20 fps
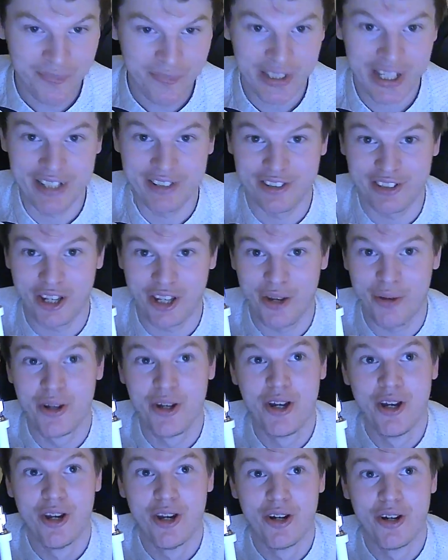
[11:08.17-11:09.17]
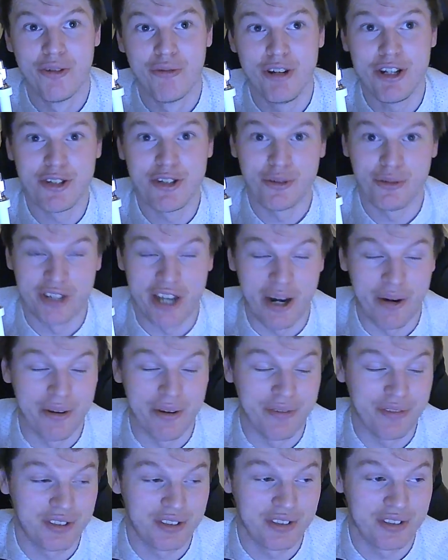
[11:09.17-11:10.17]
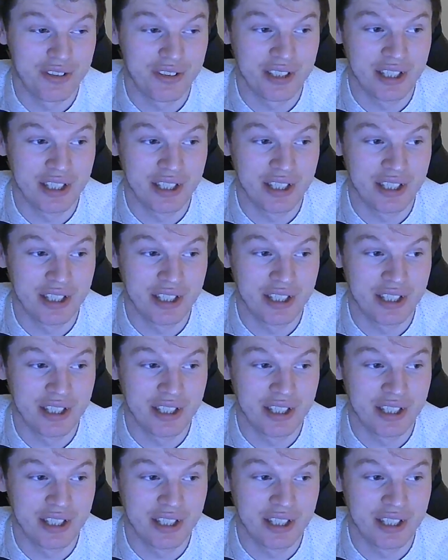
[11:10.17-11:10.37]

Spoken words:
And so regional tariffs